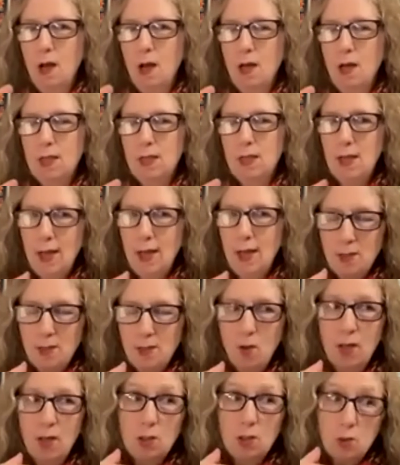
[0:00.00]
today. So
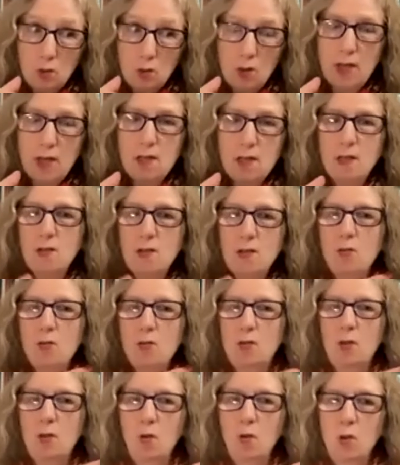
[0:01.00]
I do like to use
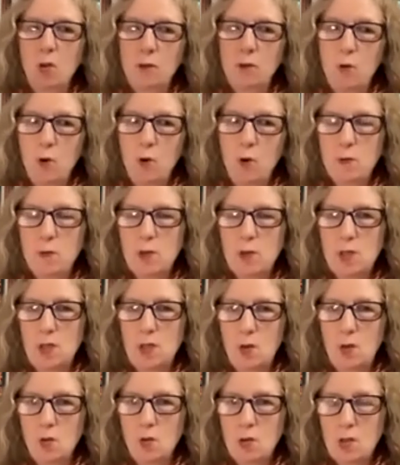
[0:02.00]
the old forms and the
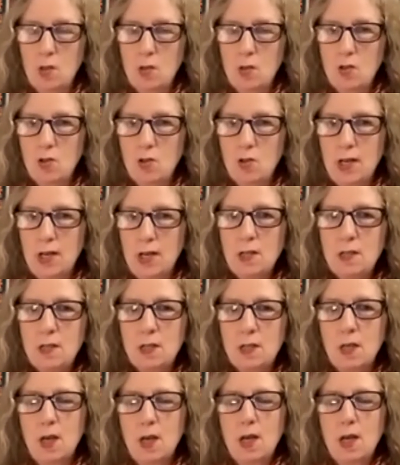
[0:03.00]
old constraints